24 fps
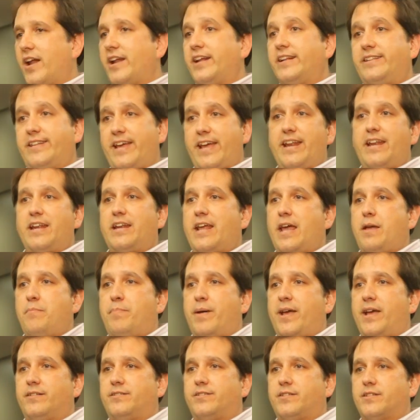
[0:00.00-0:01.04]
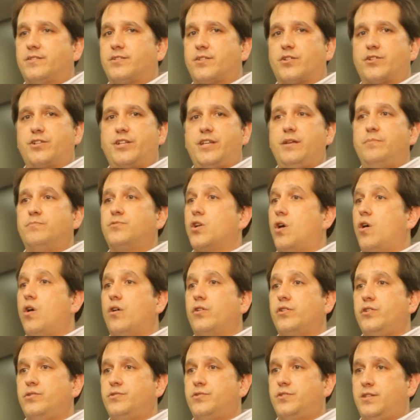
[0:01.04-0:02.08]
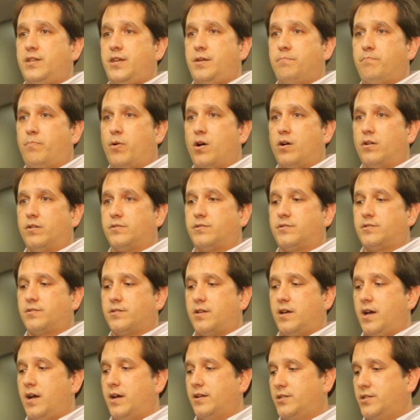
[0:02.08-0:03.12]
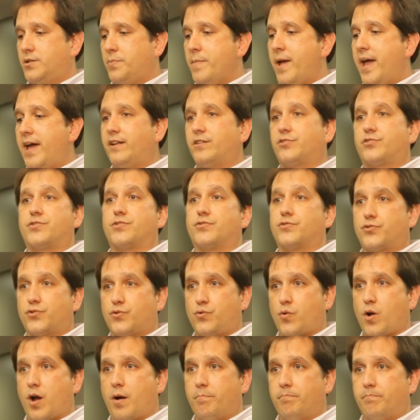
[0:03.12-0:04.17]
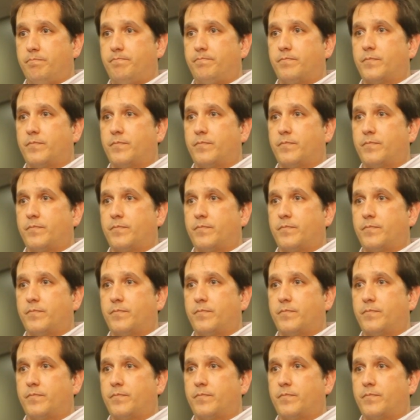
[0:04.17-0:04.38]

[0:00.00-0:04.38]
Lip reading: On a day-to-day basis, our teams all use TeamPulse to manage their Scrum.